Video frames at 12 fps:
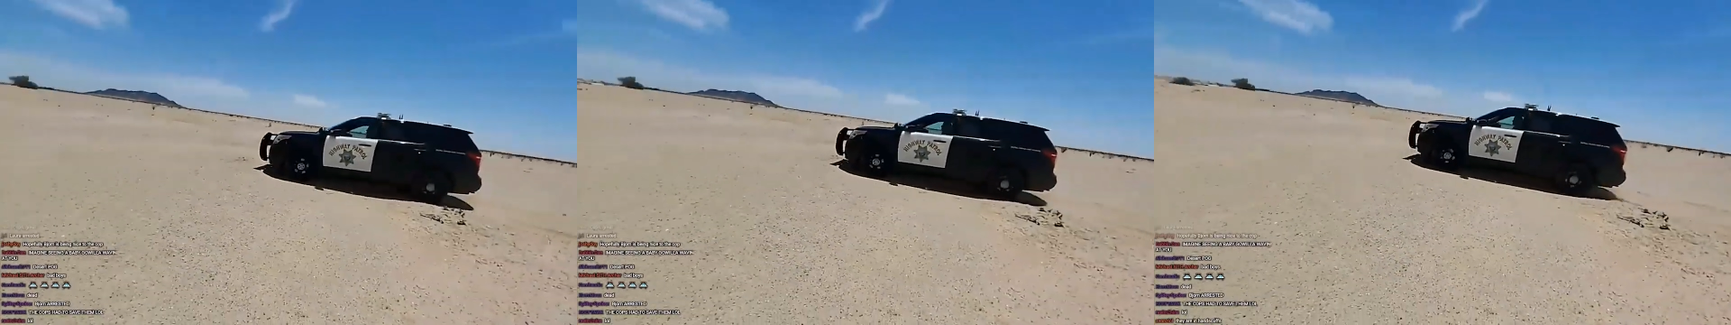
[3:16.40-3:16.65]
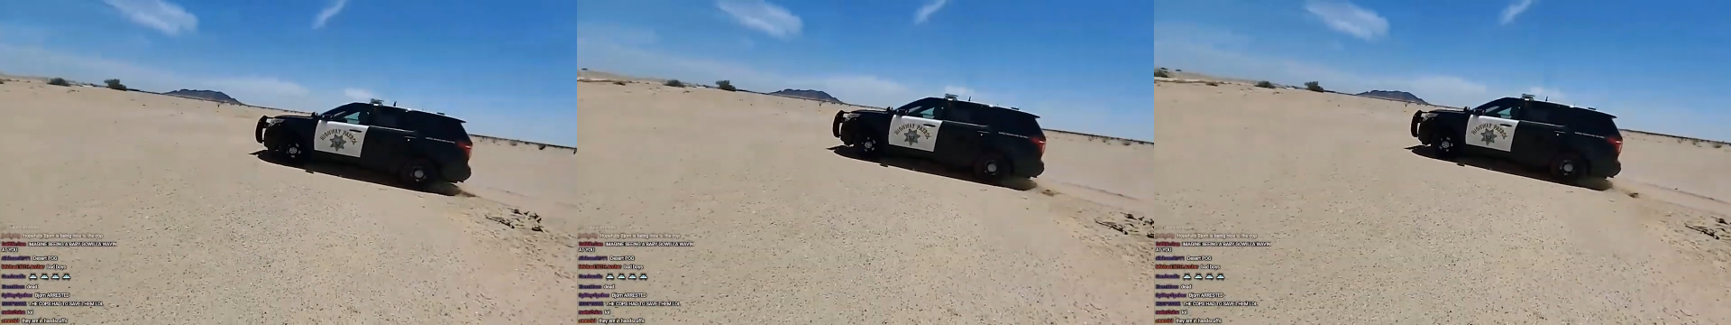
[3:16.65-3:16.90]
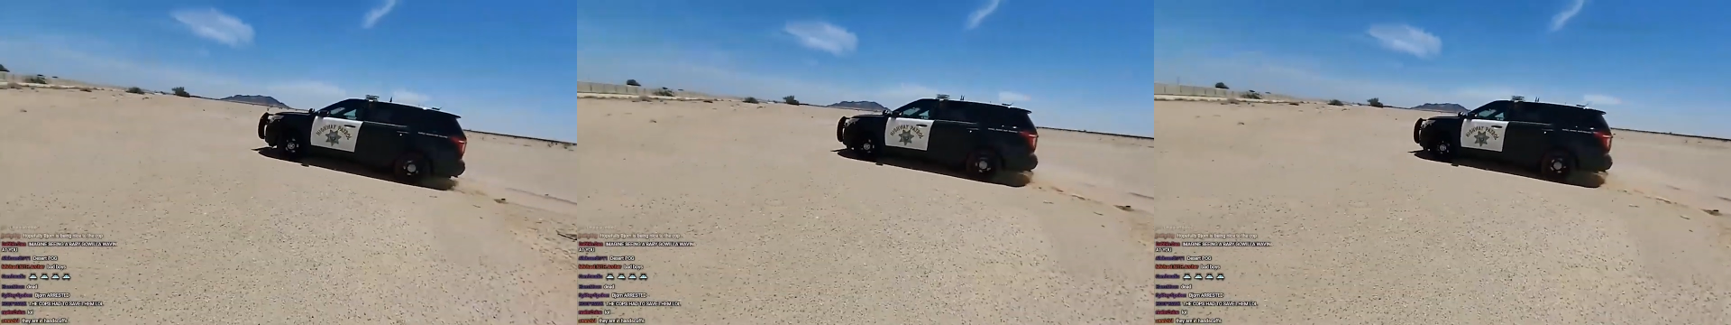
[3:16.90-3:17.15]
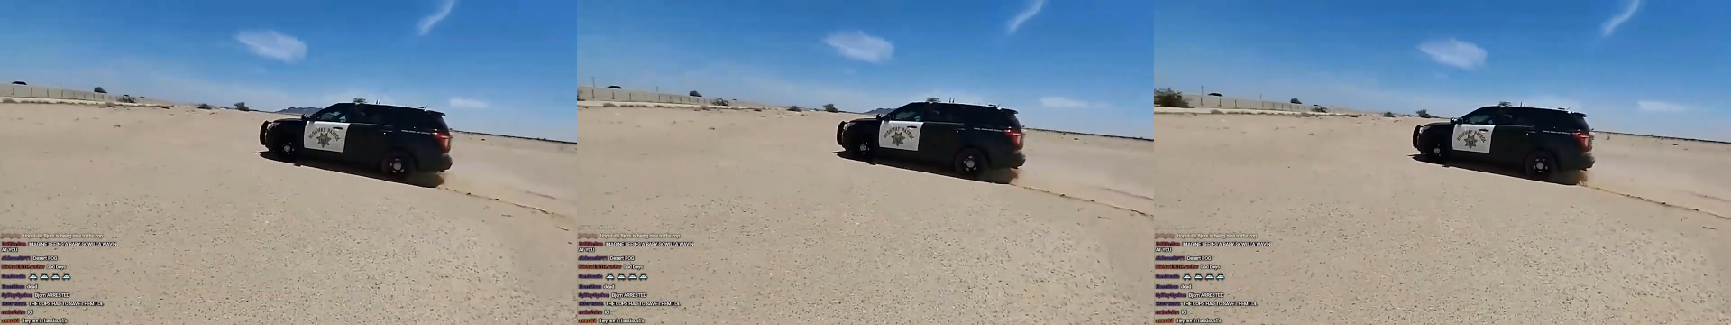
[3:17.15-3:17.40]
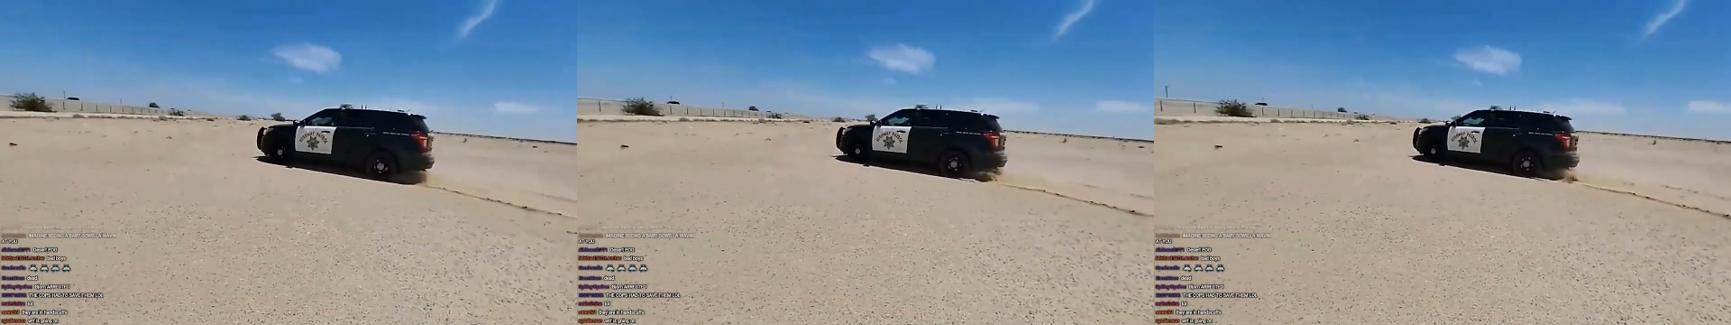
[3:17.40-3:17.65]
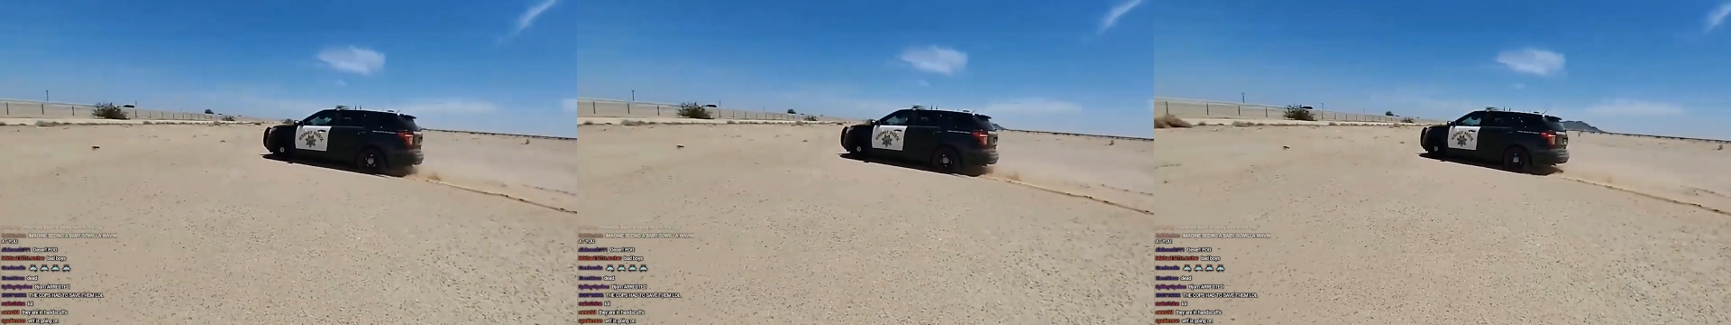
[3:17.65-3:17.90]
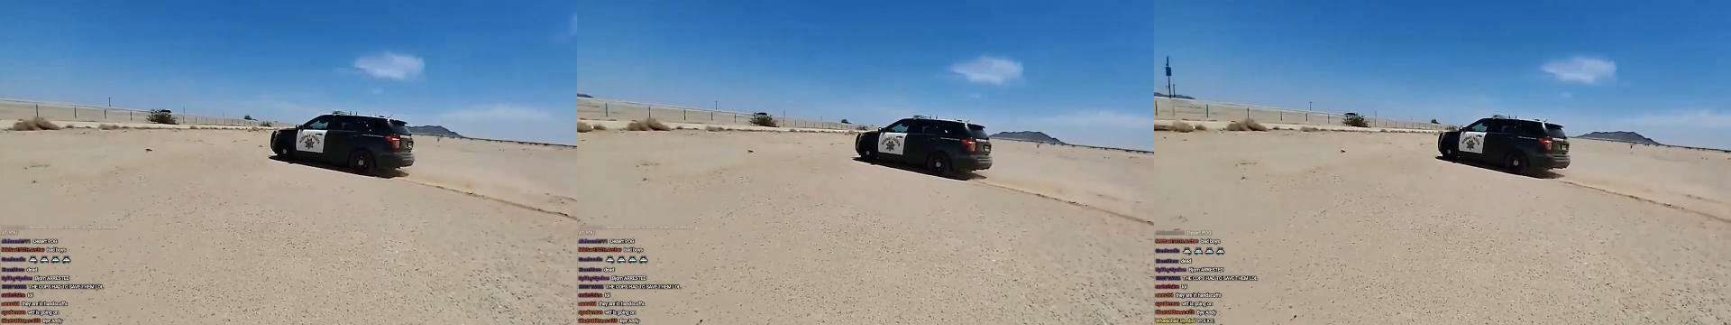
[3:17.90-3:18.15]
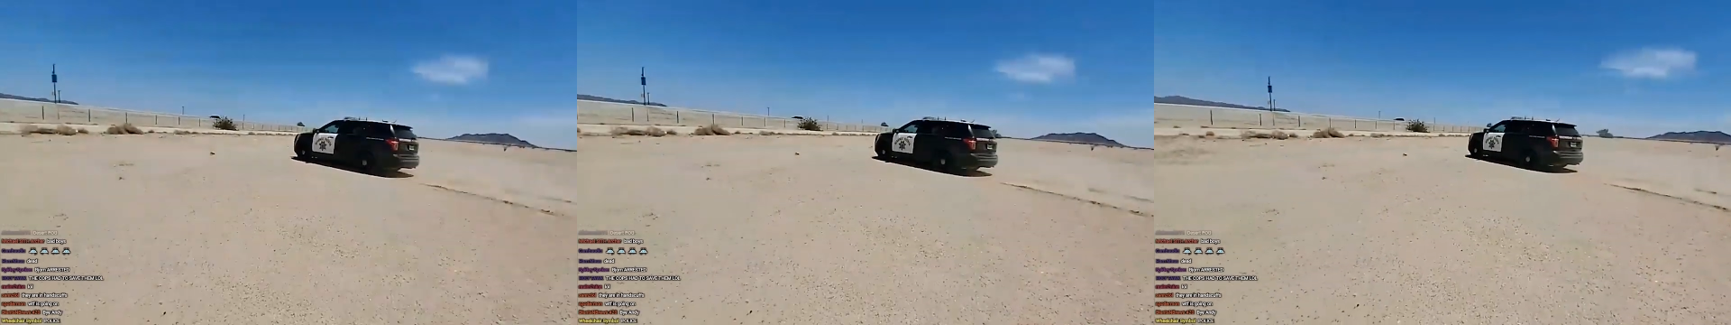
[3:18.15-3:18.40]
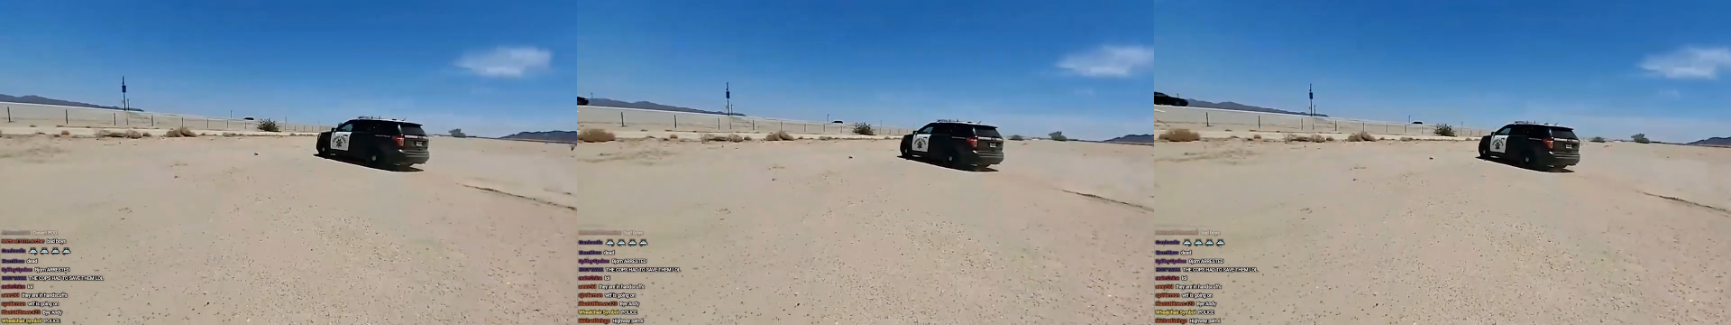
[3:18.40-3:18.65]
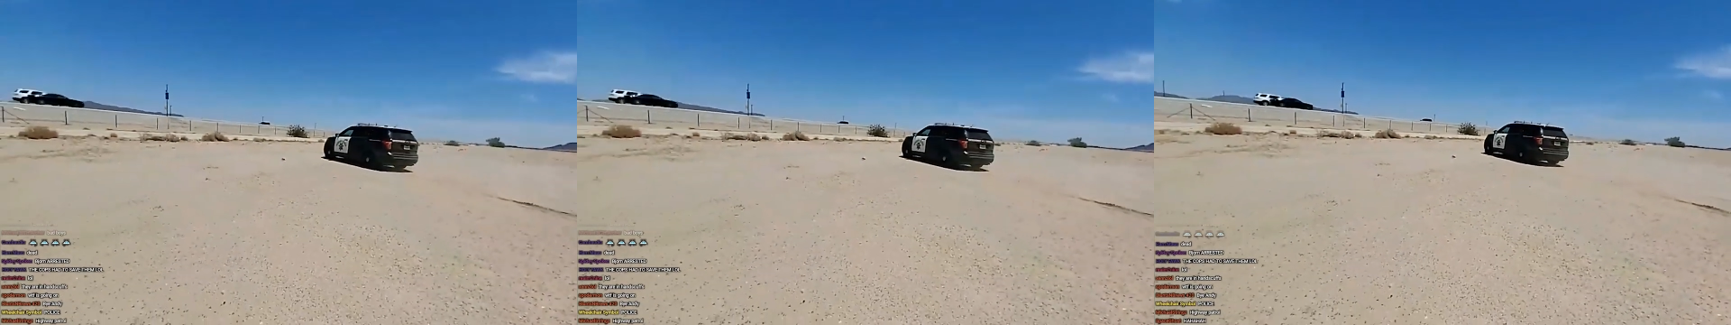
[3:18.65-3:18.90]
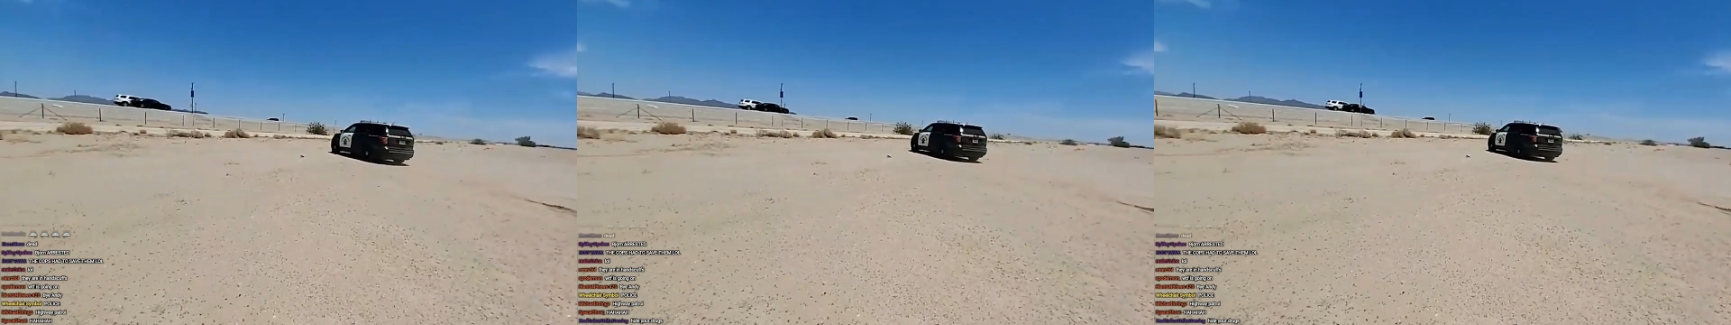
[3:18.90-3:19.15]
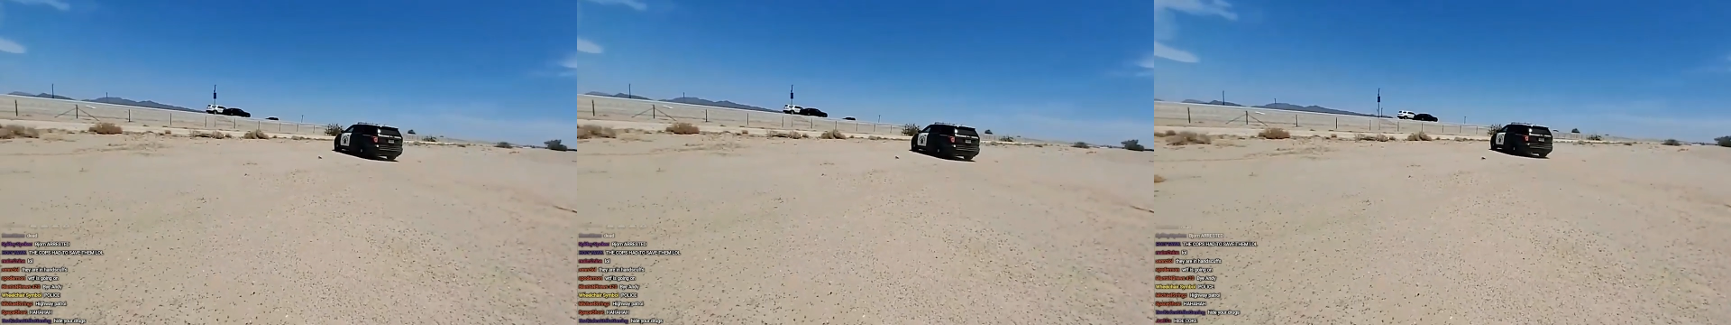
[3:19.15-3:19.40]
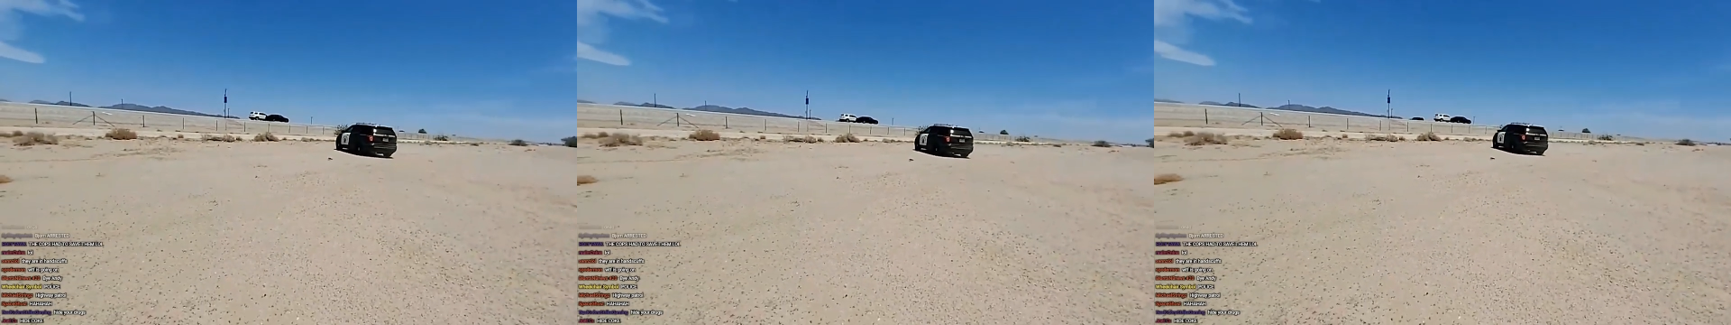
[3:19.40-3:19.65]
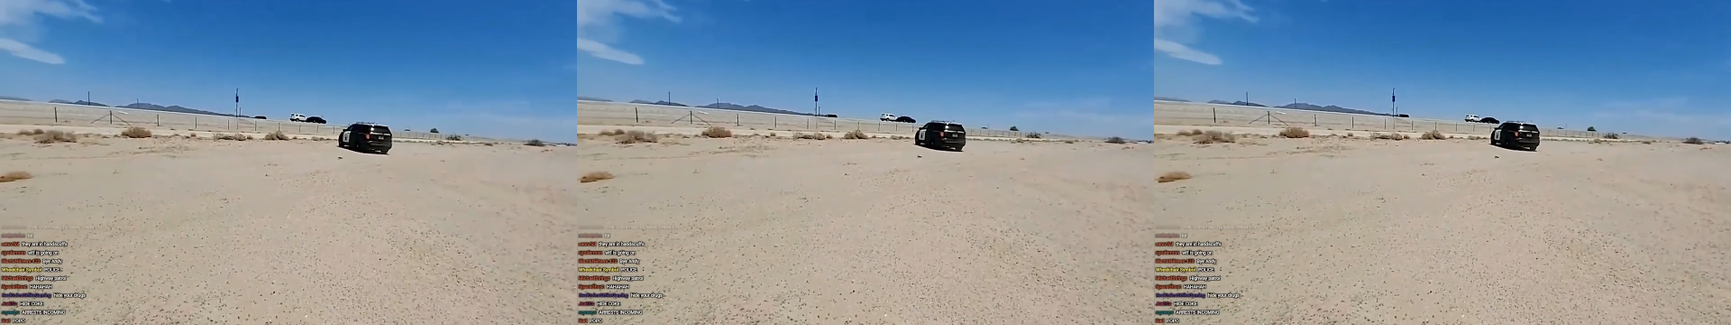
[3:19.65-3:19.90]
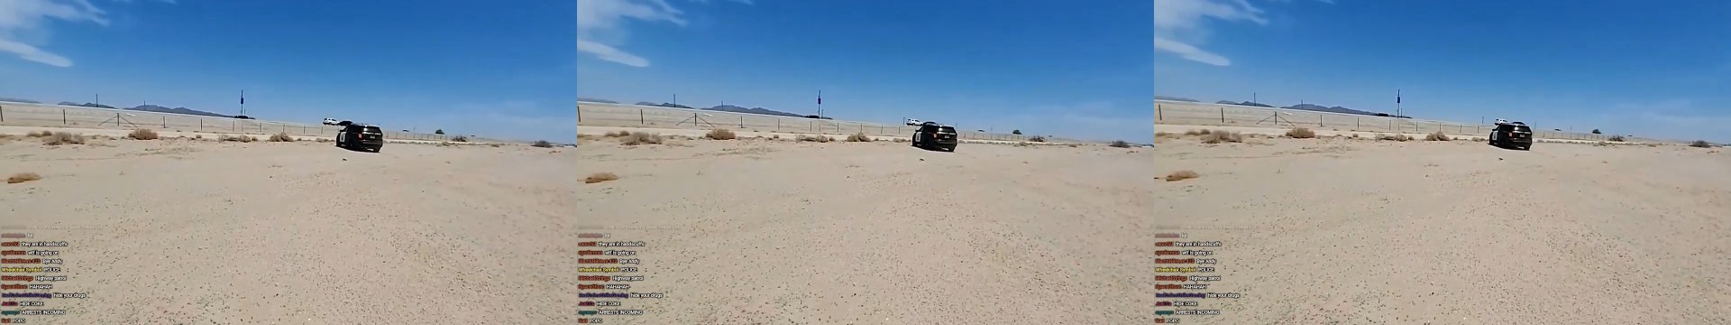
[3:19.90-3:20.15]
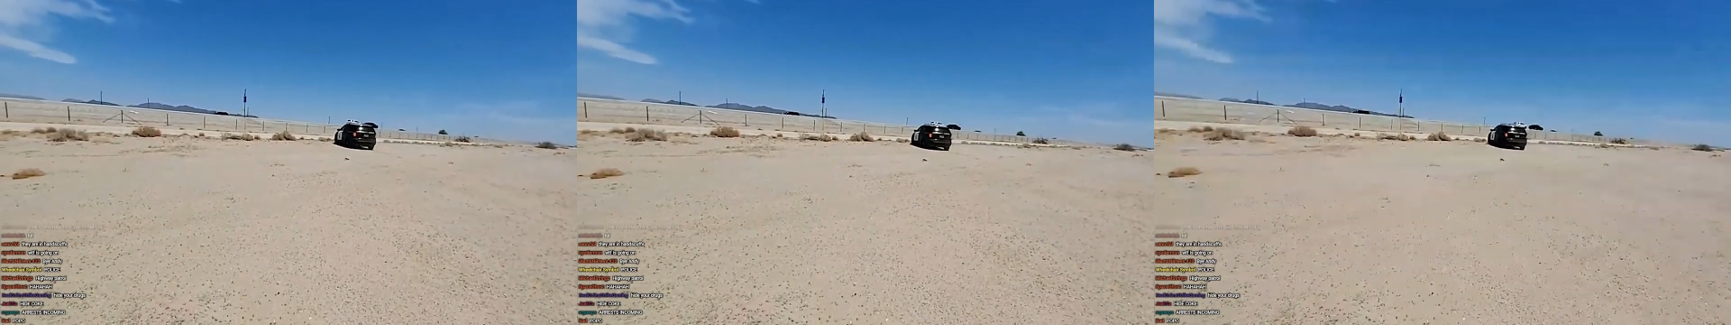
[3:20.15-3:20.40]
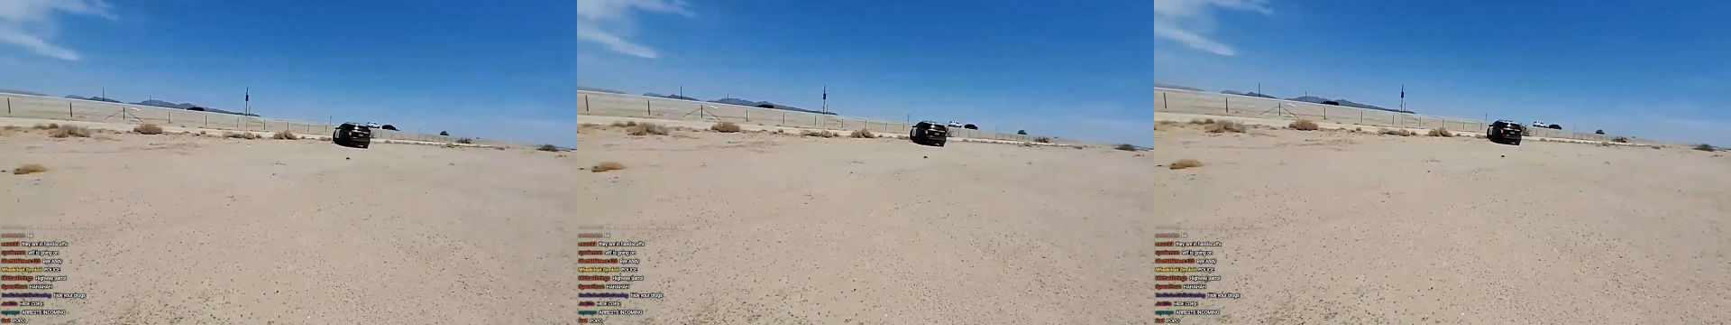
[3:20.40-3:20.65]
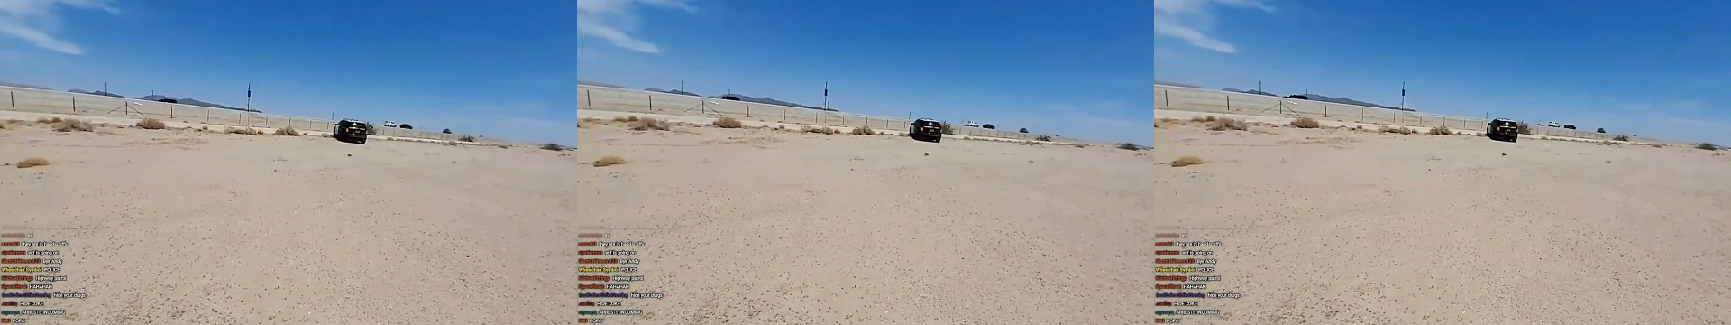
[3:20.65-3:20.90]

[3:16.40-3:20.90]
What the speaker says: [unreadable: no face in view]